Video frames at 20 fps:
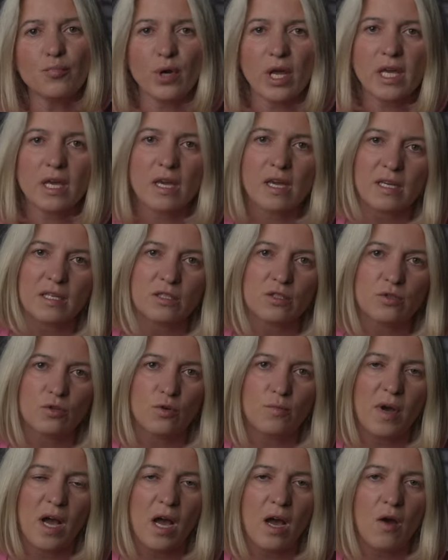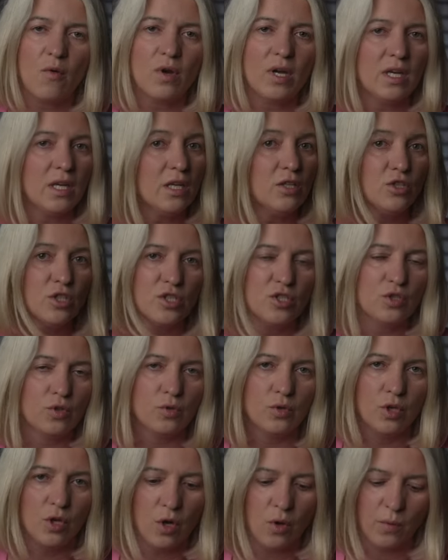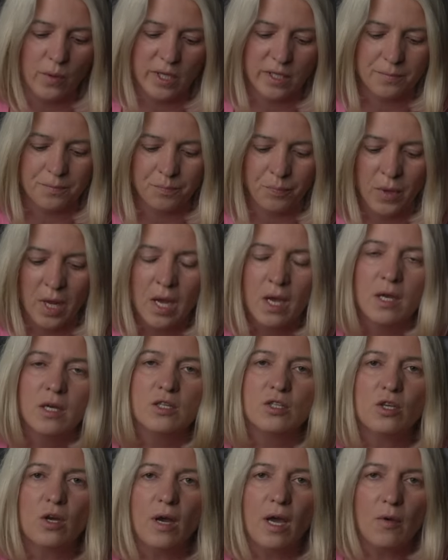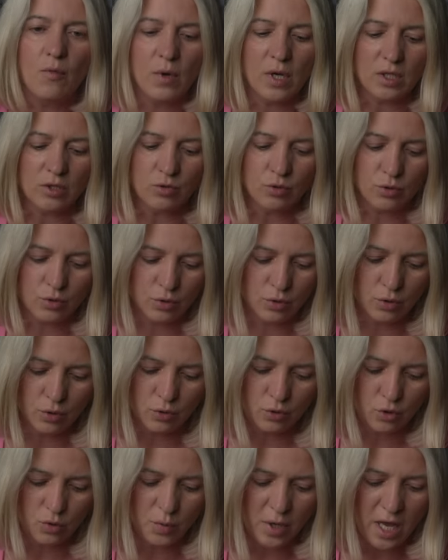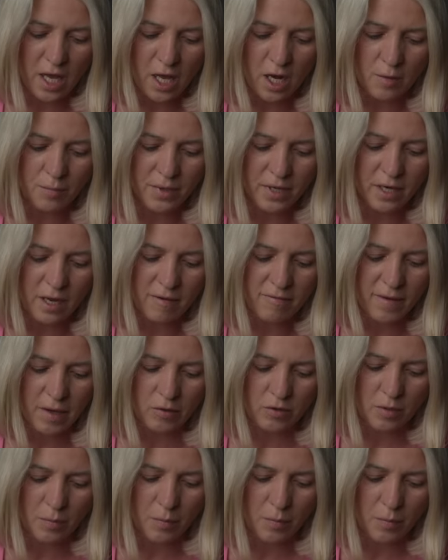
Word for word: breaking it somehow and I just don't know it. So I went to YouTube help and I found